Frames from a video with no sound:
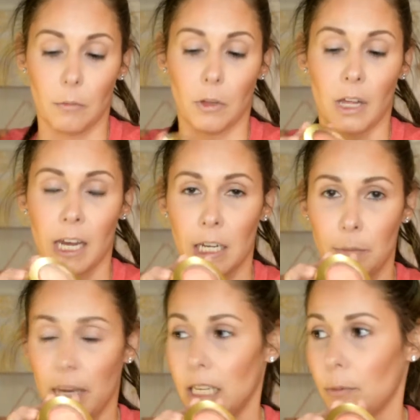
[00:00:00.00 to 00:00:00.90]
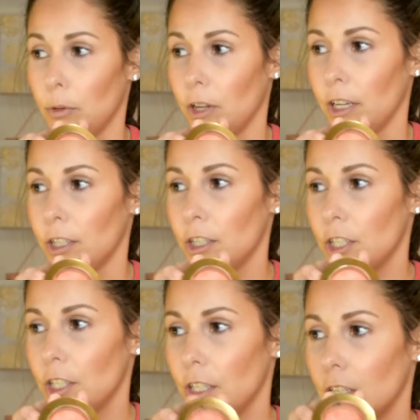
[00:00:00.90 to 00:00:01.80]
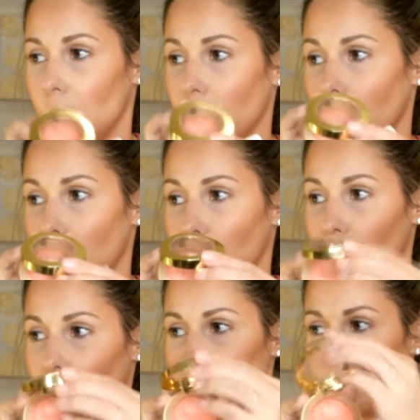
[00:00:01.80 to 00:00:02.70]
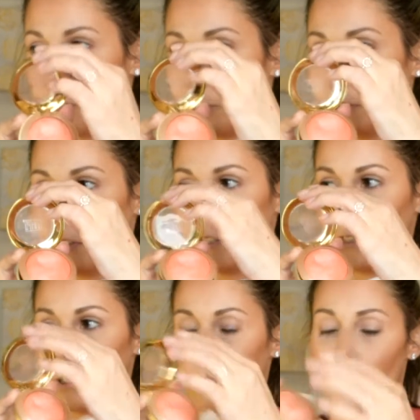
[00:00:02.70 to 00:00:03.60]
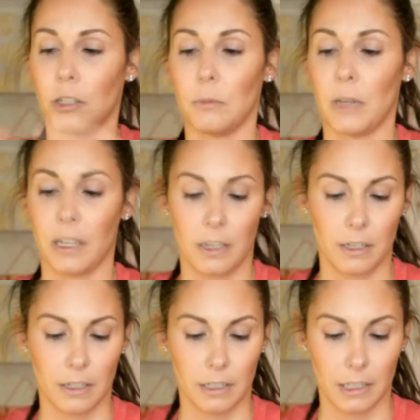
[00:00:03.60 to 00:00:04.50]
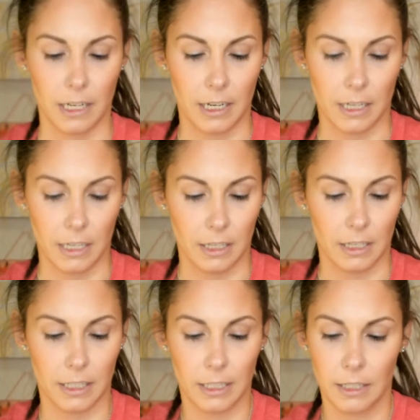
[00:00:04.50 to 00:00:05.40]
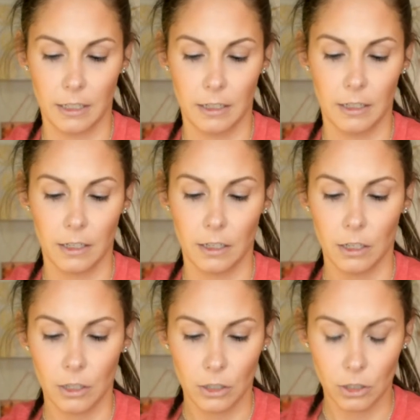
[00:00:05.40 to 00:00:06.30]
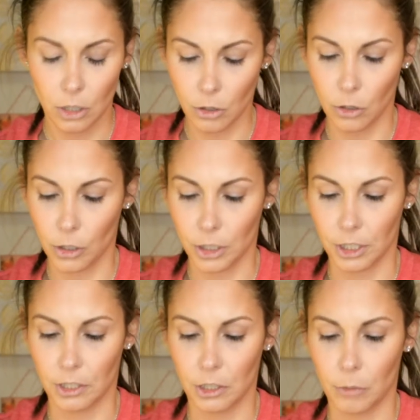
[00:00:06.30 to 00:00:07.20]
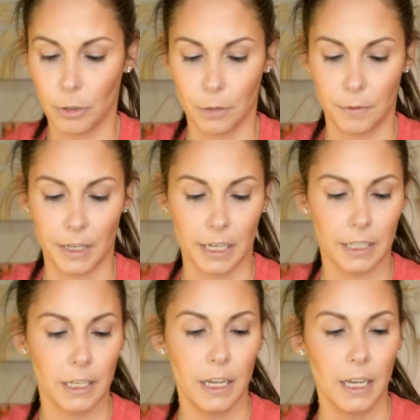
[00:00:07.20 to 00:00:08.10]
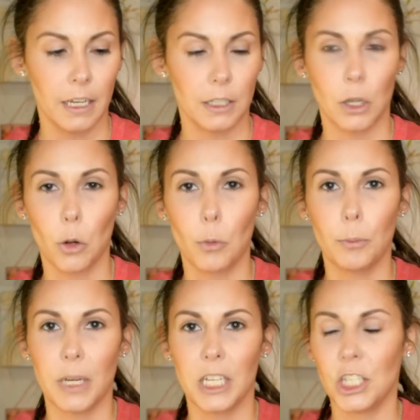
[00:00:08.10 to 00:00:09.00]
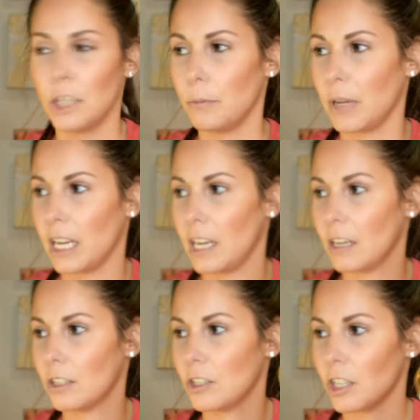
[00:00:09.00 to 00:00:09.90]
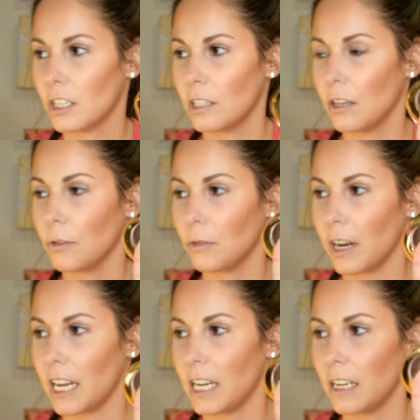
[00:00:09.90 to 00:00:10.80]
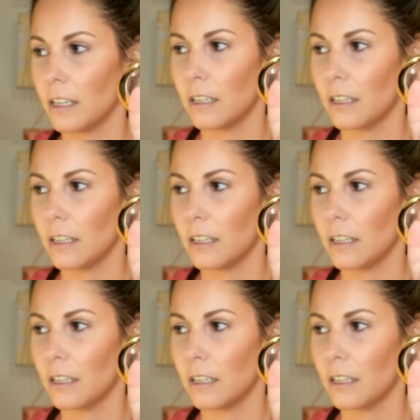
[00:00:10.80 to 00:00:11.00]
Milani Baked Blush in Luminoso. Just because it is so gorgeous, so perfect. So peachy pink, just the right